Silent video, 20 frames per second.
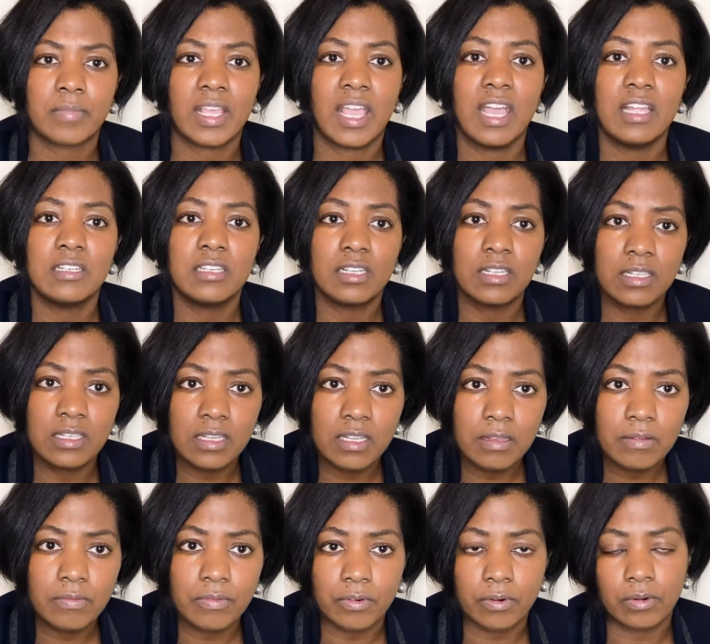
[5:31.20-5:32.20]
and
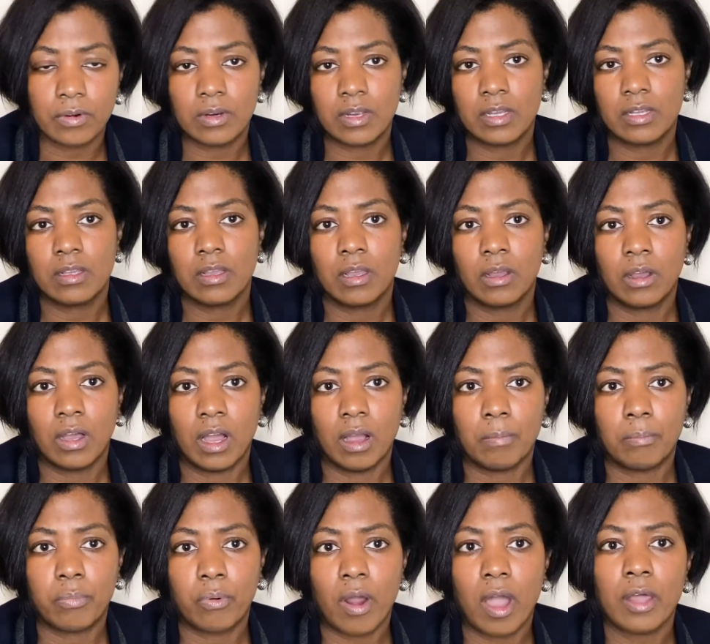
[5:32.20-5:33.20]
deliver a
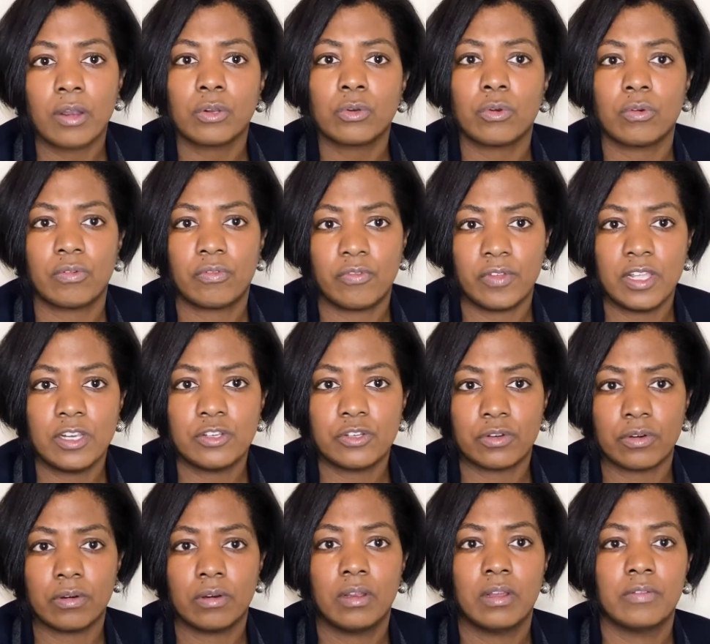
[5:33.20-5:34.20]
product or
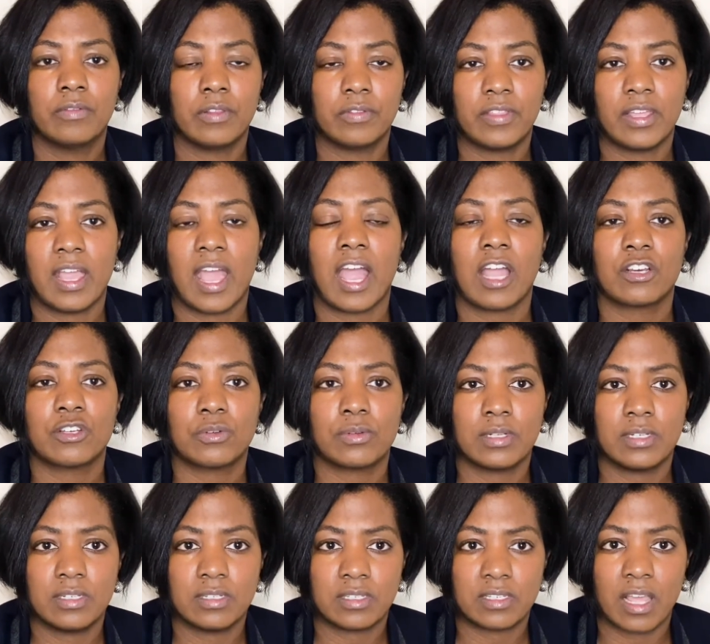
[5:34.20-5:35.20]
feature that they actually
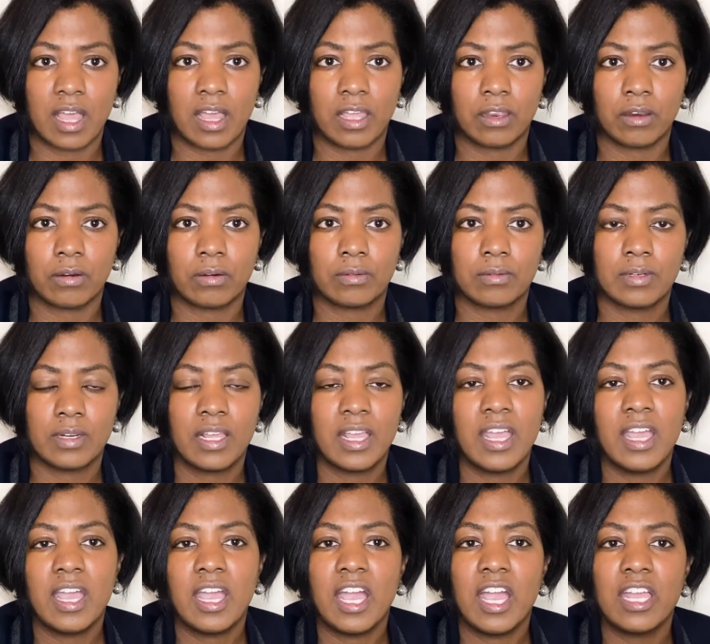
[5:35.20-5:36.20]
desire.
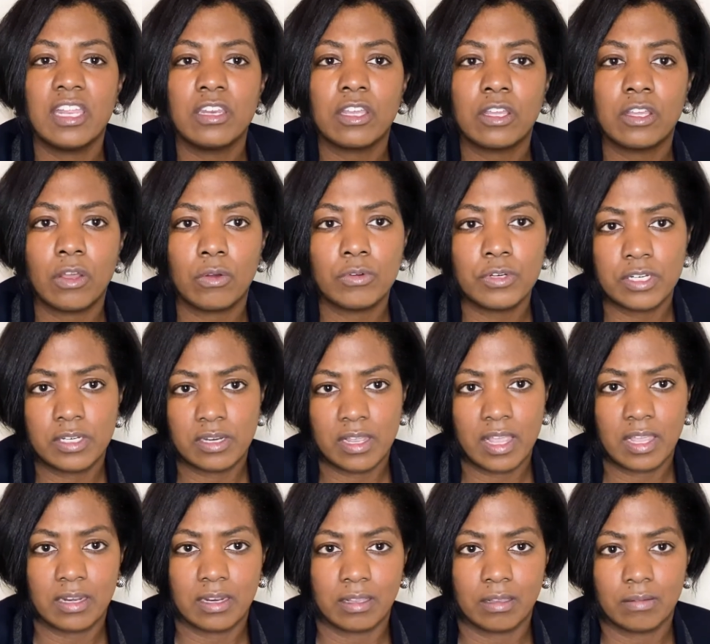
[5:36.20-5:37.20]
And
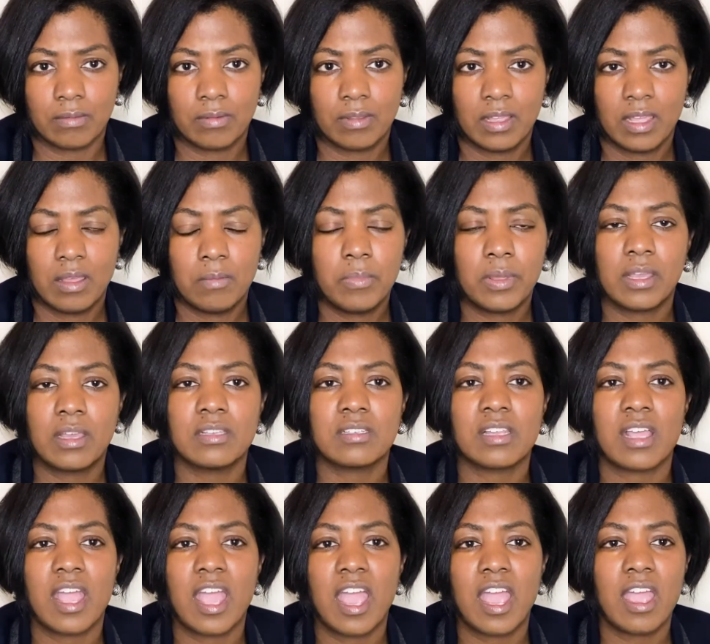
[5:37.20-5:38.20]
negotiating, because
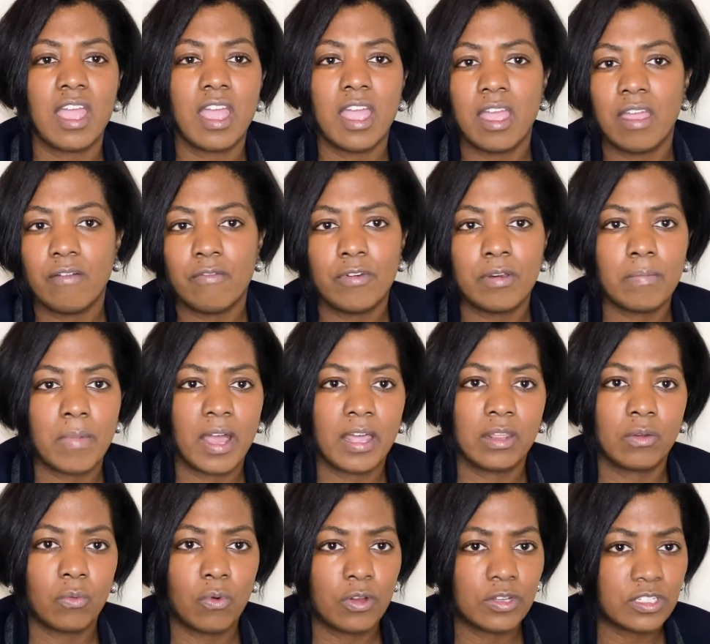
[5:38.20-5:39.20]
everybody
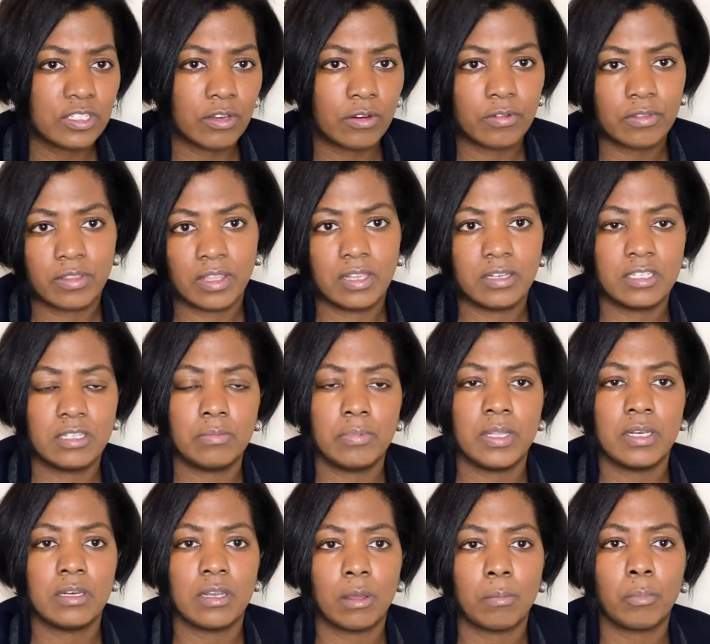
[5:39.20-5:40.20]
wants their thing to be
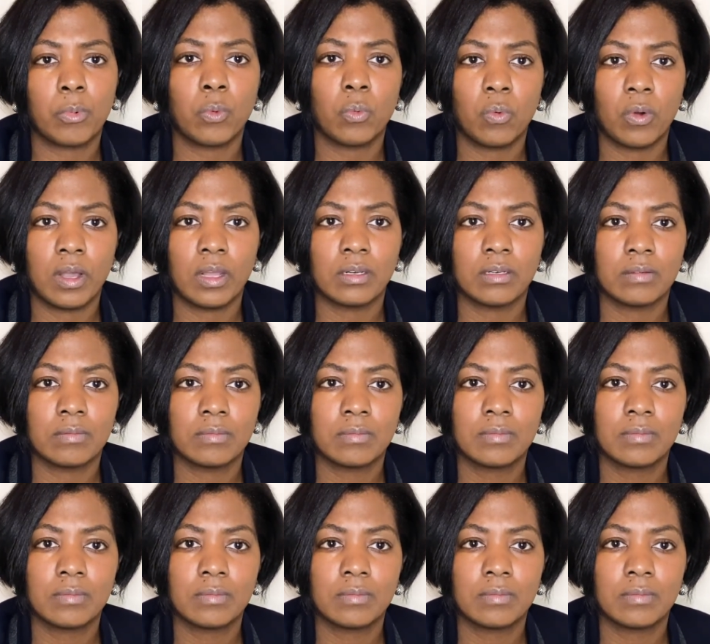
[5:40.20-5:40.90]
number one.